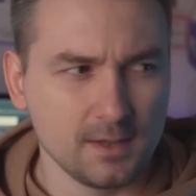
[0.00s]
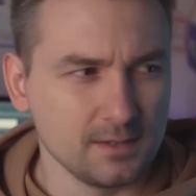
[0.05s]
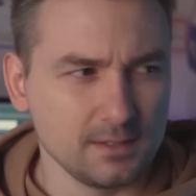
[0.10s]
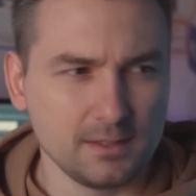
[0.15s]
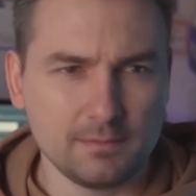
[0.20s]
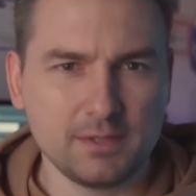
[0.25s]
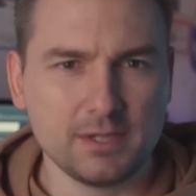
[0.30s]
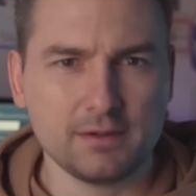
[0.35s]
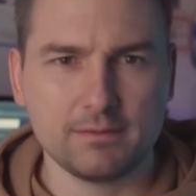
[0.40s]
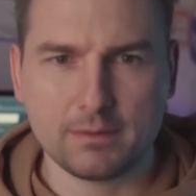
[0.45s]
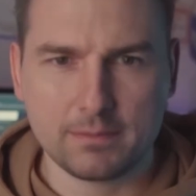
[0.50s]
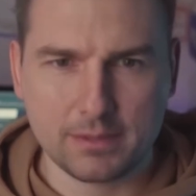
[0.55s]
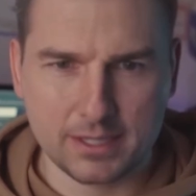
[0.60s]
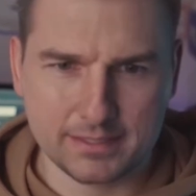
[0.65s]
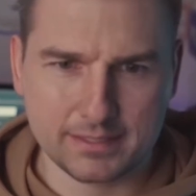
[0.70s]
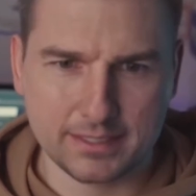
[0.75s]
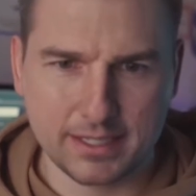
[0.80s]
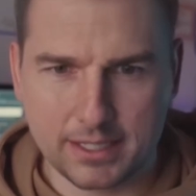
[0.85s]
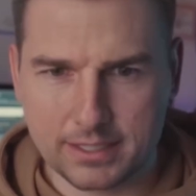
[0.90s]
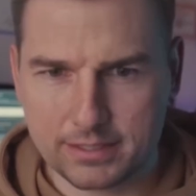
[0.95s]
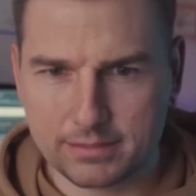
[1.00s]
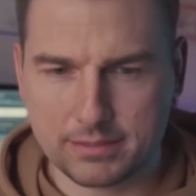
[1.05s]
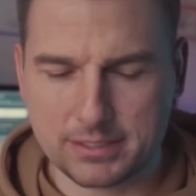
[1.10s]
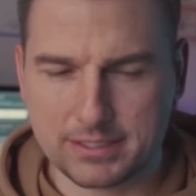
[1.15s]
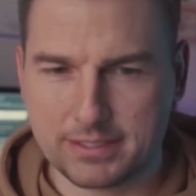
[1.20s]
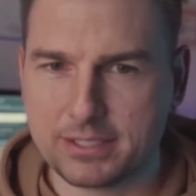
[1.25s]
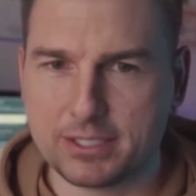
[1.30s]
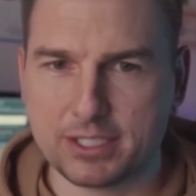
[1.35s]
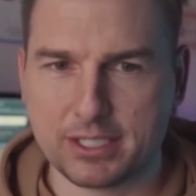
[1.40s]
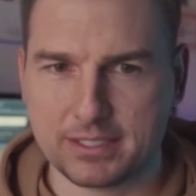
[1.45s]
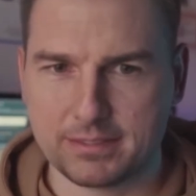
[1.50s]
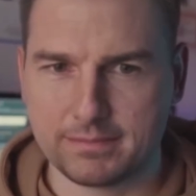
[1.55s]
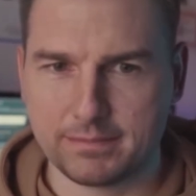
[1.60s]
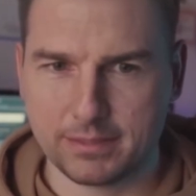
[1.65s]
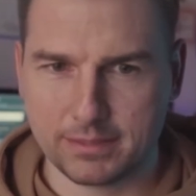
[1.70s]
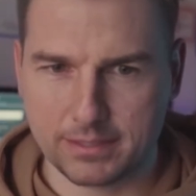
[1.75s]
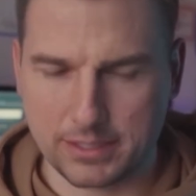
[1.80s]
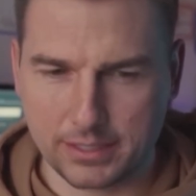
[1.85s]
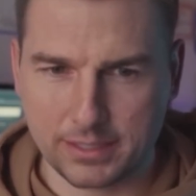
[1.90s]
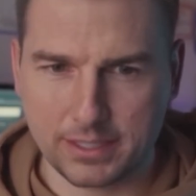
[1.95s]
It's not for me to tell you. Now
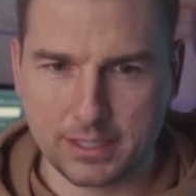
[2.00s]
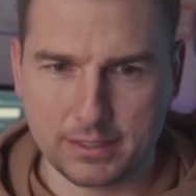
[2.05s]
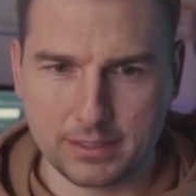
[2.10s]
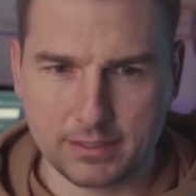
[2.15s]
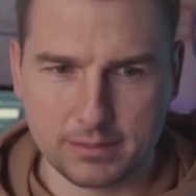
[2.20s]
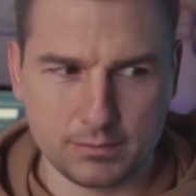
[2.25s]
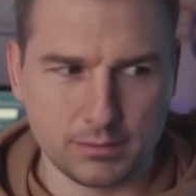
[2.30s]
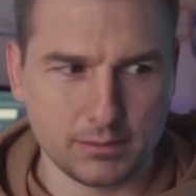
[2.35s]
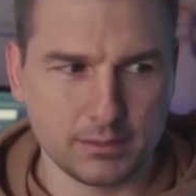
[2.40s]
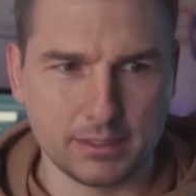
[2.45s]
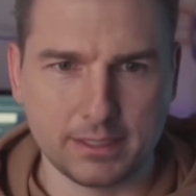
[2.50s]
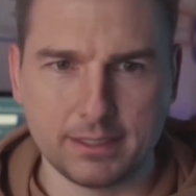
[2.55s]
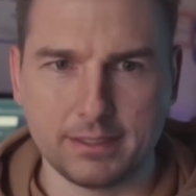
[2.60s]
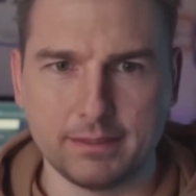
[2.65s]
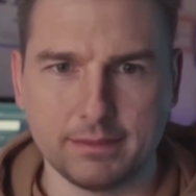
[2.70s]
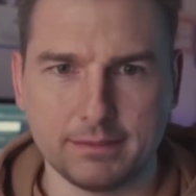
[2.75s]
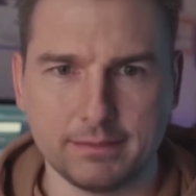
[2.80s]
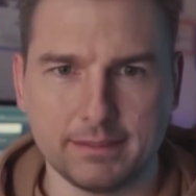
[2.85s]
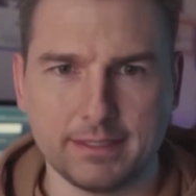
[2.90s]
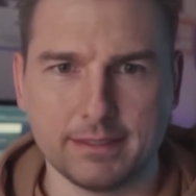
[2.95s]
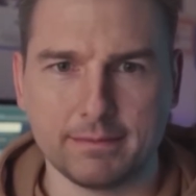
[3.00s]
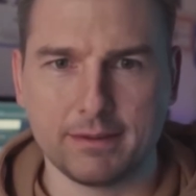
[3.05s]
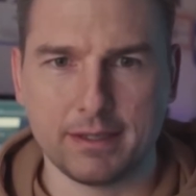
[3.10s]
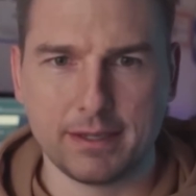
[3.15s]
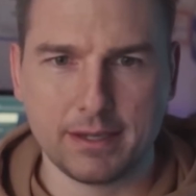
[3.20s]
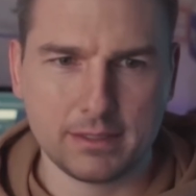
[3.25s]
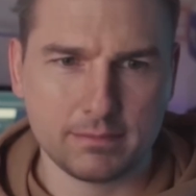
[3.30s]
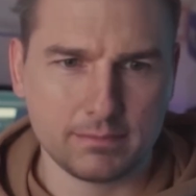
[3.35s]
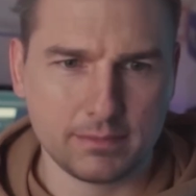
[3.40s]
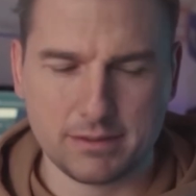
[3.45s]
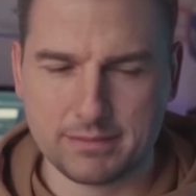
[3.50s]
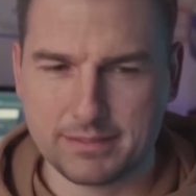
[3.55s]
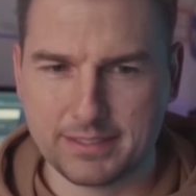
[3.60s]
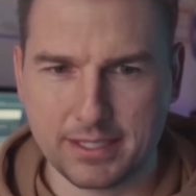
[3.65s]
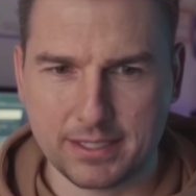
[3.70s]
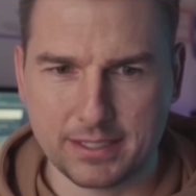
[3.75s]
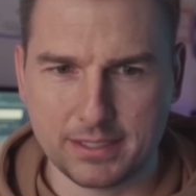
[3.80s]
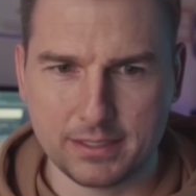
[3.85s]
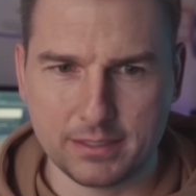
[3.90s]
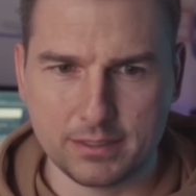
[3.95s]
all they ever talk about is
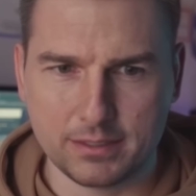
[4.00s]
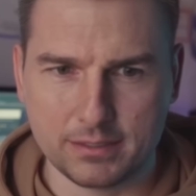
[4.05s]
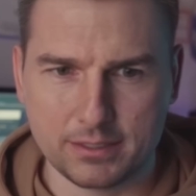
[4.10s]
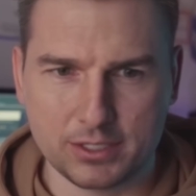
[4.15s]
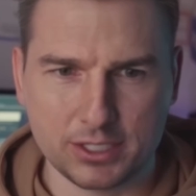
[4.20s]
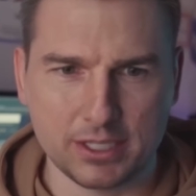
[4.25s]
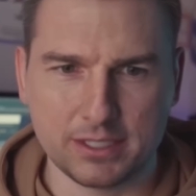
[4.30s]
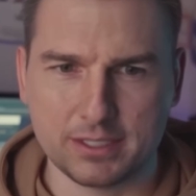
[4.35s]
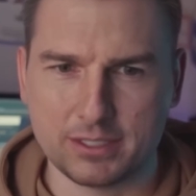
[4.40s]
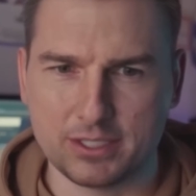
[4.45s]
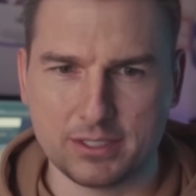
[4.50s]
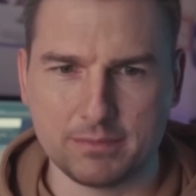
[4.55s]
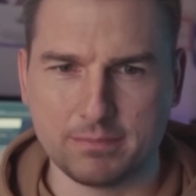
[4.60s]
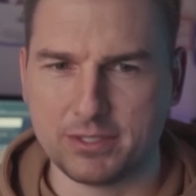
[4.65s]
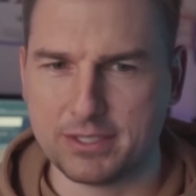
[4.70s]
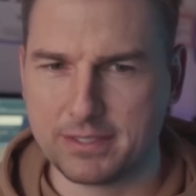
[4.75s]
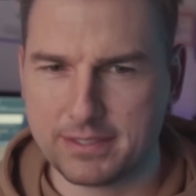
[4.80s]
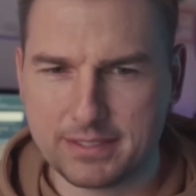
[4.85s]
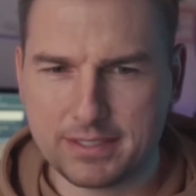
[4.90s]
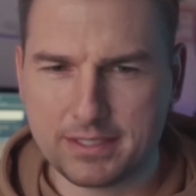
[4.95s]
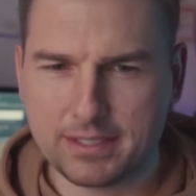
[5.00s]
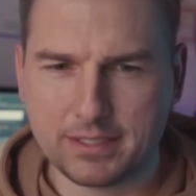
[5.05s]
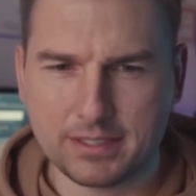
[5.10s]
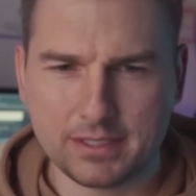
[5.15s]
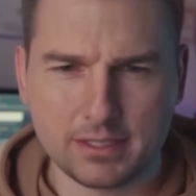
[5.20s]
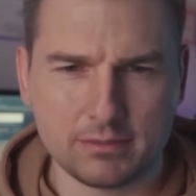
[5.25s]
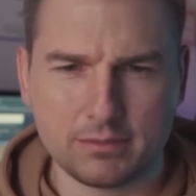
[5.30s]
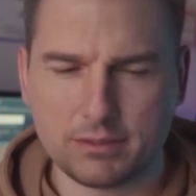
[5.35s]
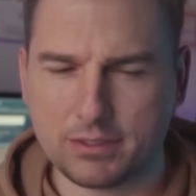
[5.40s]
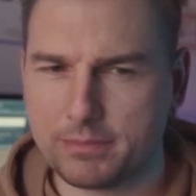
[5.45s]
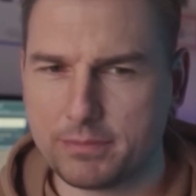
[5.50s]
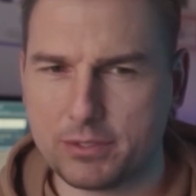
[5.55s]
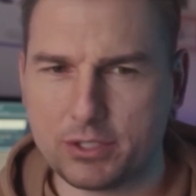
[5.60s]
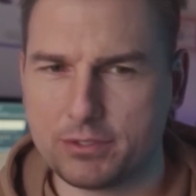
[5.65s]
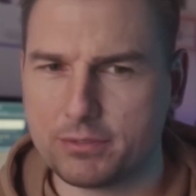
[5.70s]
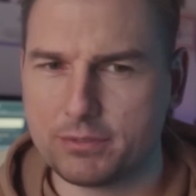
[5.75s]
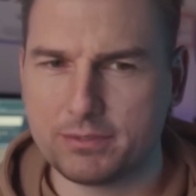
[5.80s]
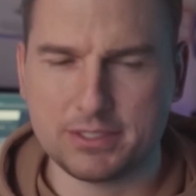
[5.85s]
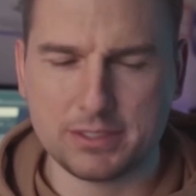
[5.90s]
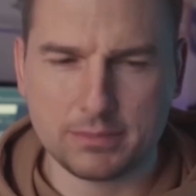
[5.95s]
ChatGPT that writes theses and
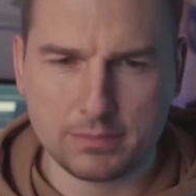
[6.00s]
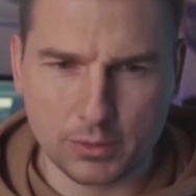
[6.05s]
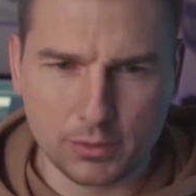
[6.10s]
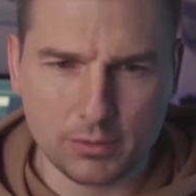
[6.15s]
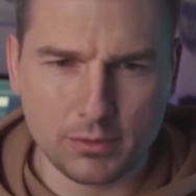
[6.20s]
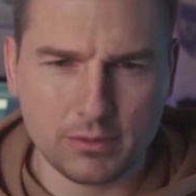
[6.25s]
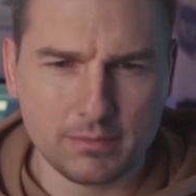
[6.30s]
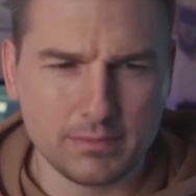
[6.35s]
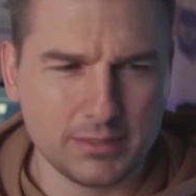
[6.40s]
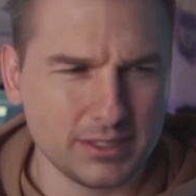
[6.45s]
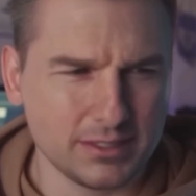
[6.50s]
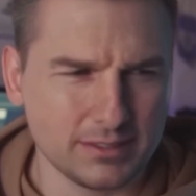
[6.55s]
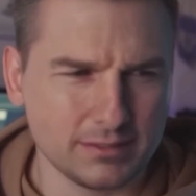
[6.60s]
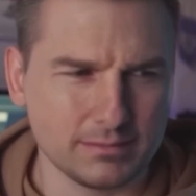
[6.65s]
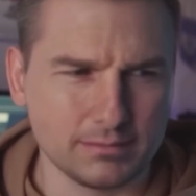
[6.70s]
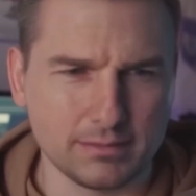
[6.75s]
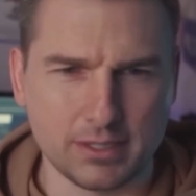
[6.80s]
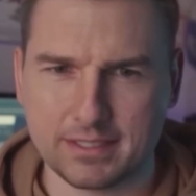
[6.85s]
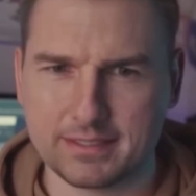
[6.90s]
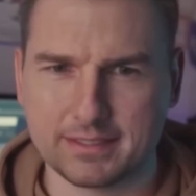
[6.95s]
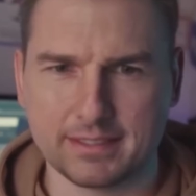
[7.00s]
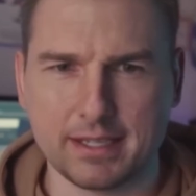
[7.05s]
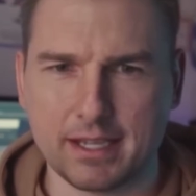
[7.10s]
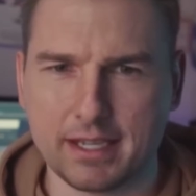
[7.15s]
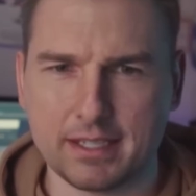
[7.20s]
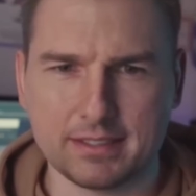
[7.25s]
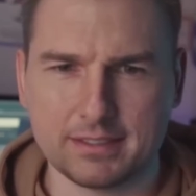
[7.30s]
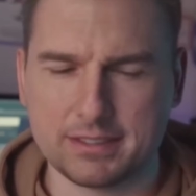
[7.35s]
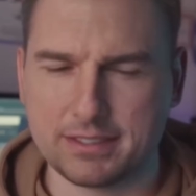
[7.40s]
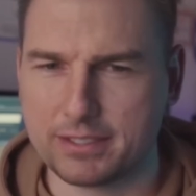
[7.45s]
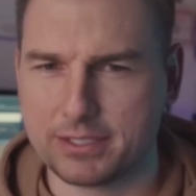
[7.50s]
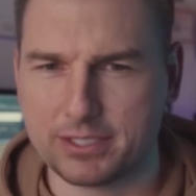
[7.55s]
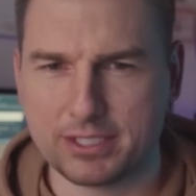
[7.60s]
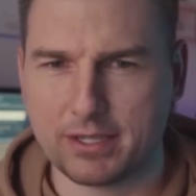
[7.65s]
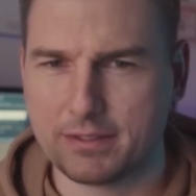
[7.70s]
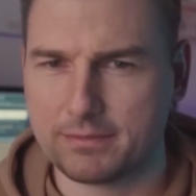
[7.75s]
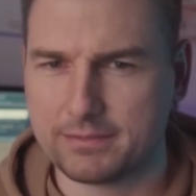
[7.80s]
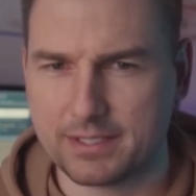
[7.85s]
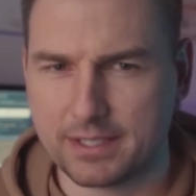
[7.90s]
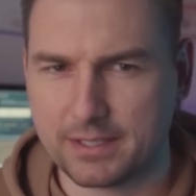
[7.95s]
stories and solves all sort of puzzles and
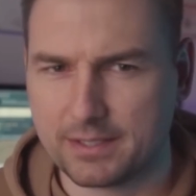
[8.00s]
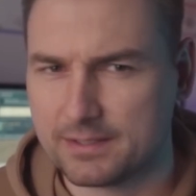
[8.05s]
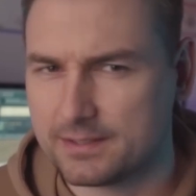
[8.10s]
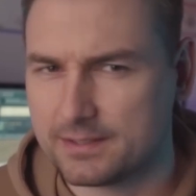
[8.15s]
problems.